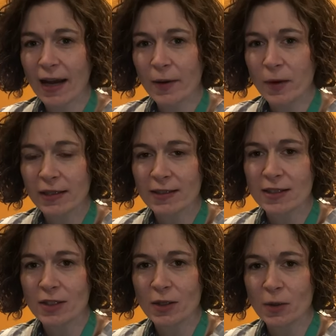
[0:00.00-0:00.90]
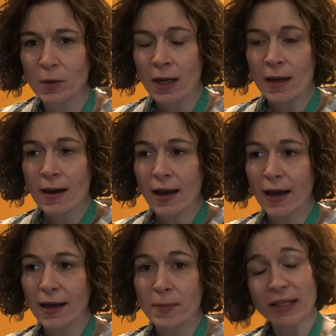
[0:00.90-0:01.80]
I wanted to
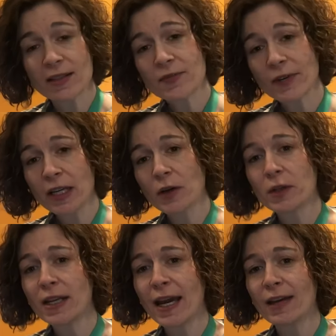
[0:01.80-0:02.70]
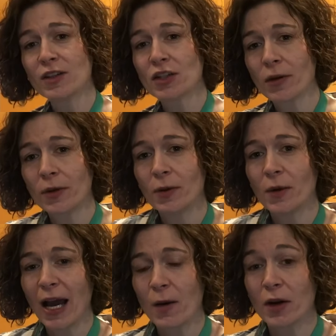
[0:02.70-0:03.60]
make this video today to show you
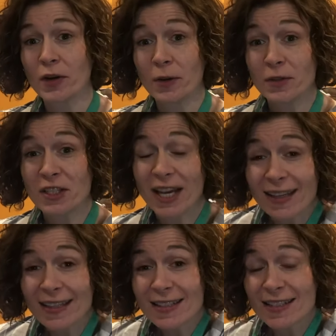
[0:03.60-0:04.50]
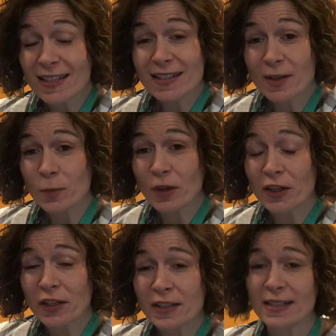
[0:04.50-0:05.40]
how our new check-in system
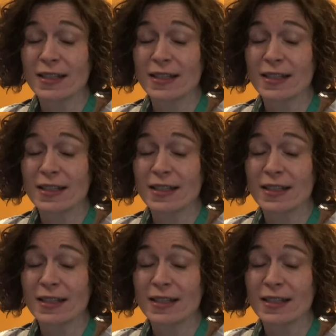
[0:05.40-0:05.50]
works.